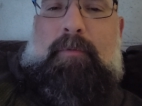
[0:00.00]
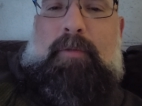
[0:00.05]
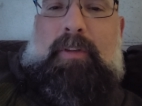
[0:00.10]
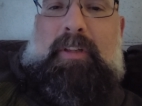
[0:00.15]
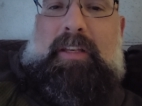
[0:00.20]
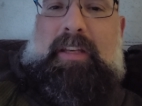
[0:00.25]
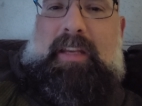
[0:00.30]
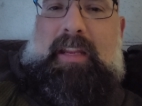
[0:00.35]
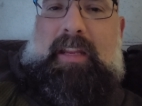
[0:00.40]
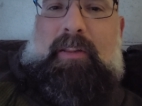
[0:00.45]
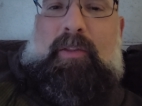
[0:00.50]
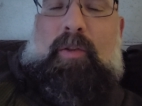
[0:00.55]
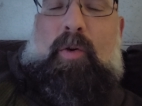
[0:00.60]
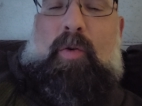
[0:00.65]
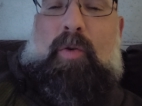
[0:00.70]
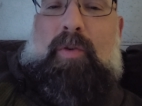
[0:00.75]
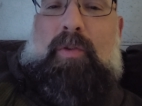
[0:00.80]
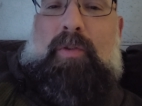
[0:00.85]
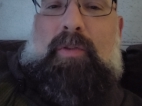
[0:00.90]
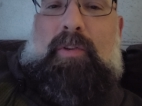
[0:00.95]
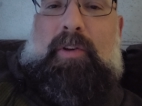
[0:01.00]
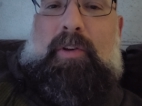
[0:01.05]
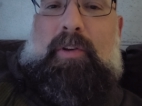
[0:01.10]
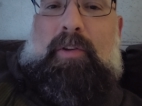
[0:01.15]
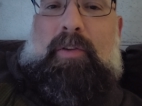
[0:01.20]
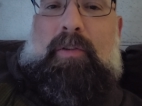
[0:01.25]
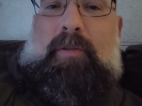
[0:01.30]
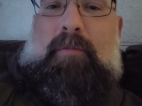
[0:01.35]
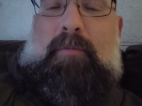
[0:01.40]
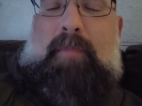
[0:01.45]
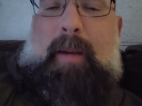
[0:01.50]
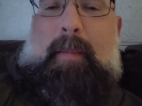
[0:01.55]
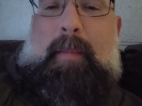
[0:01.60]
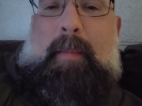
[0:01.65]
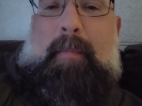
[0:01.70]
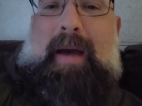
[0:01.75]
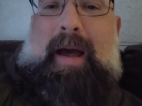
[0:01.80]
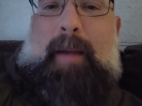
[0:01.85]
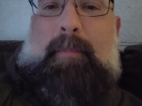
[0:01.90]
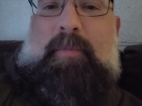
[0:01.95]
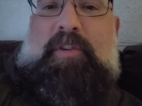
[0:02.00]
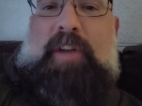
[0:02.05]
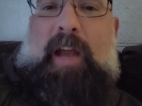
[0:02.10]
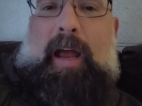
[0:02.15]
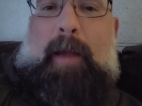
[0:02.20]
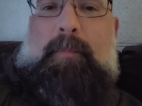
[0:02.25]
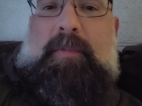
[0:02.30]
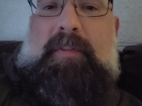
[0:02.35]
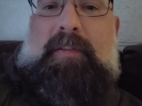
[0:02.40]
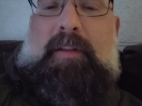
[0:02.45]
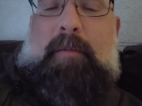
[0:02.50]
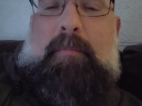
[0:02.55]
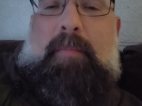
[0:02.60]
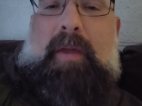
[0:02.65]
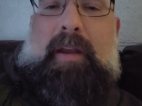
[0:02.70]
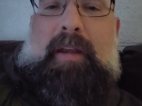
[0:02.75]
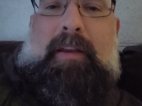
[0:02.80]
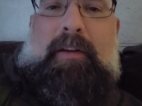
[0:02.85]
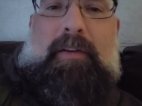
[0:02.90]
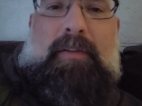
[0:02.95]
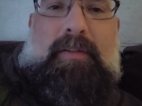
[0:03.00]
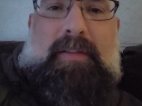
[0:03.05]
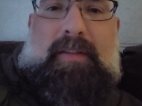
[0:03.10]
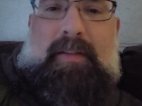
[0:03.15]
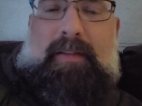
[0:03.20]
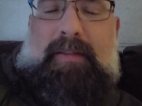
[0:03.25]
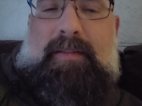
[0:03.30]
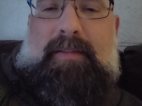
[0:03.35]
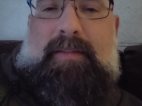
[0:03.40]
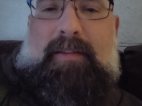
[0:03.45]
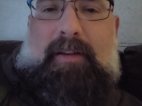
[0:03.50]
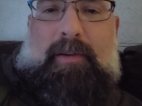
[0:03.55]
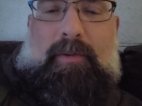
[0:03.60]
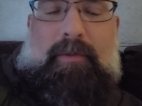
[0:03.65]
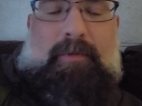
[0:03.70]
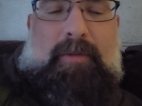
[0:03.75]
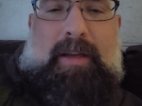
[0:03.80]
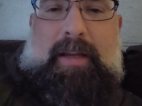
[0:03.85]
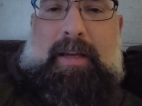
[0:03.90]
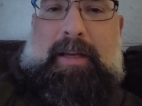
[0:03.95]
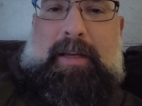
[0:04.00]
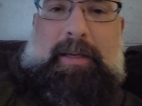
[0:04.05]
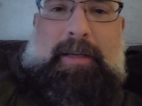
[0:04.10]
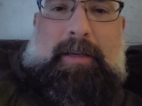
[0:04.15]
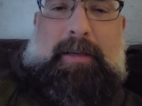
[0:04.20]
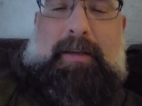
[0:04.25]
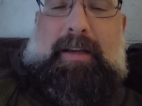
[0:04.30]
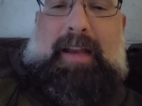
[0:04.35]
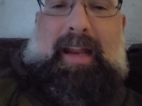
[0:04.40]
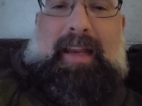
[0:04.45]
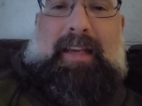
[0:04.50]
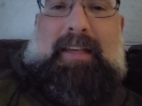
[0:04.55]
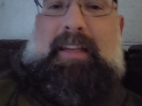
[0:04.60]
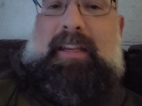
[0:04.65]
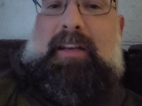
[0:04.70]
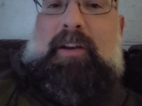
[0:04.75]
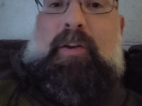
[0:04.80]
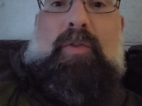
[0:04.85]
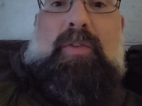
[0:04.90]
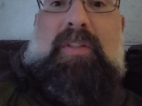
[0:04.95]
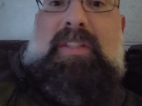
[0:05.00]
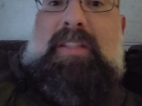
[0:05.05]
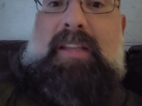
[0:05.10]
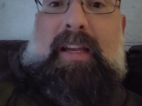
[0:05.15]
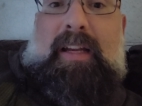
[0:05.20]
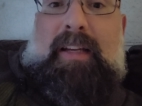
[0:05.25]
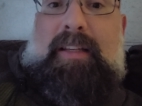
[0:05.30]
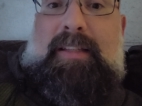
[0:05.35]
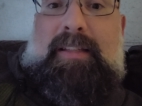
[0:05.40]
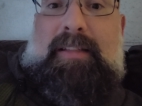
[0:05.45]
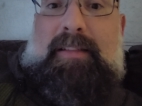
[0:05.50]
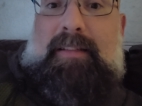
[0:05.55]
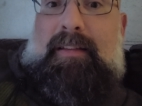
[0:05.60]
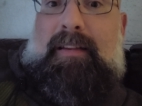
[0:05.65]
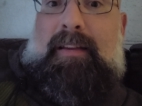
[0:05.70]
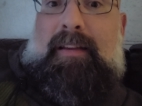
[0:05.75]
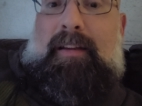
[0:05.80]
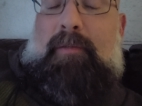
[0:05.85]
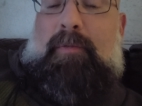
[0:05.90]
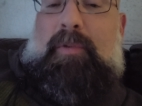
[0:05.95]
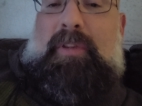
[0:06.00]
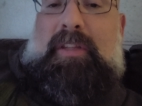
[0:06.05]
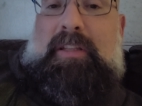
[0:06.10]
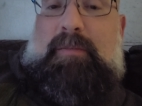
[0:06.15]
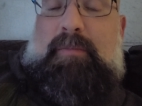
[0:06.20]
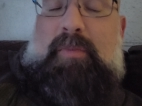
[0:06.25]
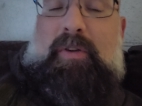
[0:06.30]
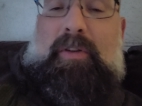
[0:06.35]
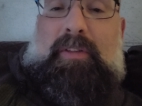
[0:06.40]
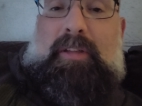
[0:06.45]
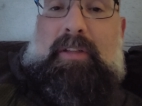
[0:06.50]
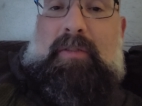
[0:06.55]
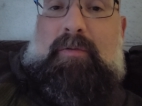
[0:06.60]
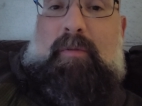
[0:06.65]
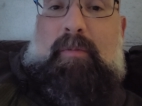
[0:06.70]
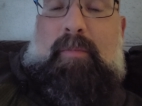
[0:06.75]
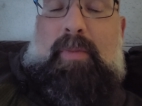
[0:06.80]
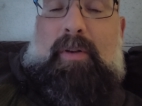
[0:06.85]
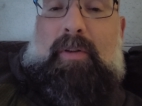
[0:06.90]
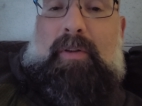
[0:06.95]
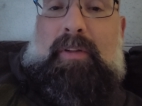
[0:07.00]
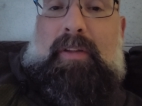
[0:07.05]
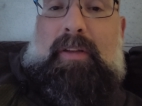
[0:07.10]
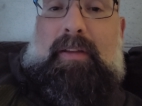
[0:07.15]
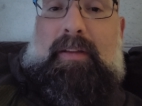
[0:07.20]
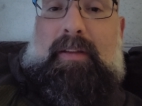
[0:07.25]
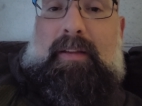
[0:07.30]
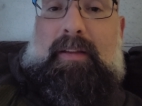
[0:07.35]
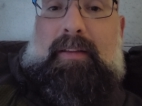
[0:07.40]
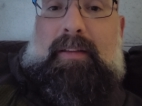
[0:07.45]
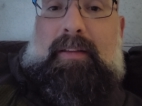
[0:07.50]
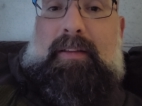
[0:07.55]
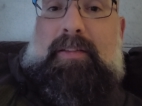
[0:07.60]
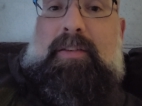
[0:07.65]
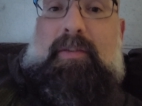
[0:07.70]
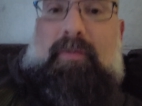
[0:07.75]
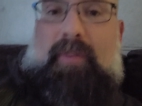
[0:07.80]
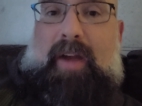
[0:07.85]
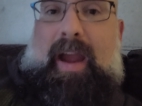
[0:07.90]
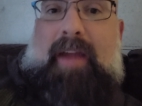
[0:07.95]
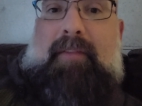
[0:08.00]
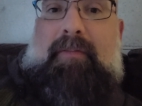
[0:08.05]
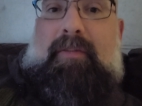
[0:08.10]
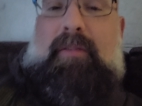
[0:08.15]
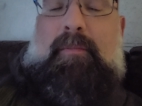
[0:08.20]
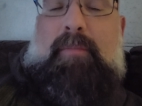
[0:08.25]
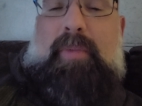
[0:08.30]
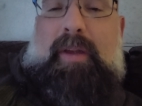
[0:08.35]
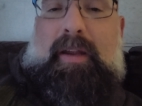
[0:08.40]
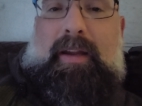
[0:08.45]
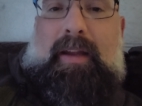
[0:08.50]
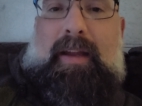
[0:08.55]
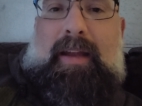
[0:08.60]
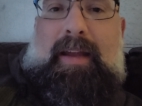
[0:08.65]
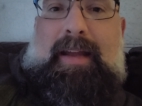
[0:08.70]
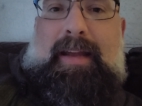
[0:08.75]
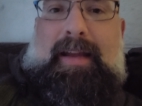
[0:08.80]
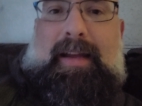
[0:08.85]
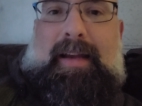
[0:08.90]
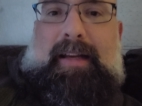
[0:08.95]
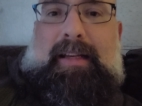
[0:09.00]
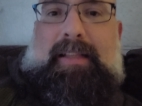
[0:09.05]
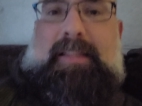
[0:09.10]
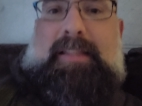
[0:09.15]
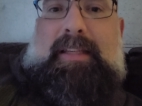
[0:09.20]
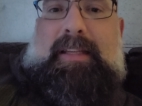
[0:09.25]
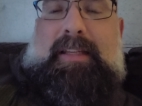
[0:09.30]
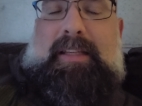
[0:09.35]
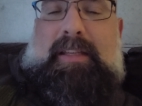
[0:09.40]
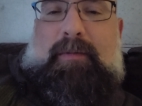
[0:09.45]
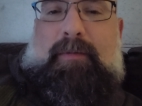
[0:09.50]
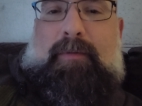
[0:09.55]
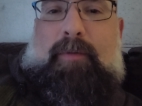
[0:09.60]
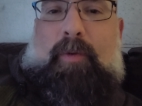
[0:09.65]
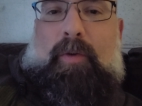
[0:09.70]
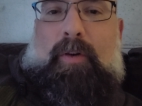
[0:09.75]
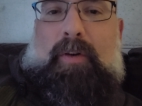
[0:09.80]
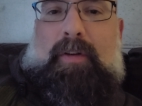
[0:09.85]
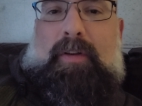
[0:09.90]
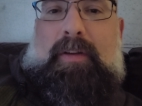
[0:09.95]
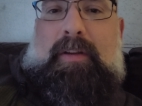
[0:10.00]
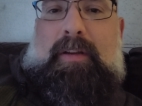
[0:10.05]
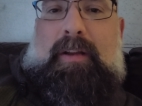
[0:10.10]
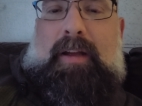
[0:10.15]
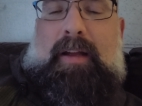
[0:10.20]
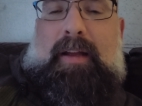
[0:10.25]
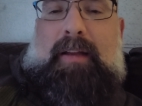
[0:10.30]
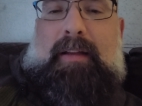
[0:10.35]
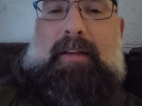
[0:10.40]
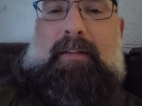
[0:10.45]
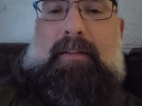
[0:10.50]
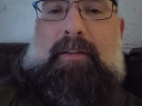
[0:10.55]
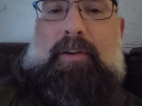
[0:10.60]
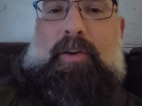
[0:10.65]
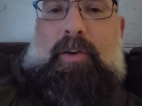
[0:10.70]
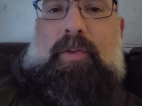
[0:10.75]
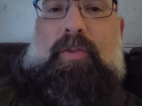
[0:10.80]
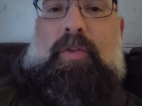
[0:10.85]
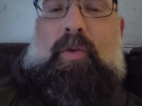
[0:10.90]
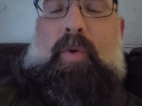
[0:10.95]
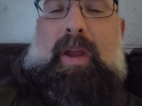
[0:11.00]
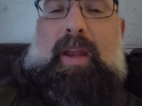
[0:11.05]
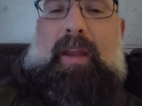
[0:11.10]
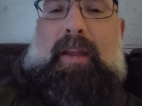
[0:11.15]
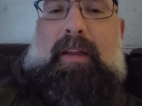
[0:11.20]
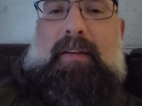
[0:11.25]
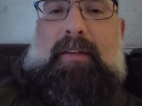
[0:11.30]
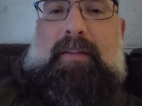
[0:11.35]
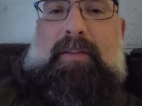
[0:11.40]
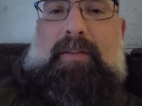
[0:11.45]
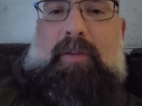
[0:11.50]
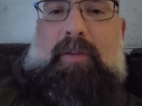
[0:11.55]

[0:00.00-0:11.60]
really neat local little mom and pop shops that have been here since, you know, 1906 uh, when these buildings were built and uh, that survived the big uh, 64 uh, earthquake and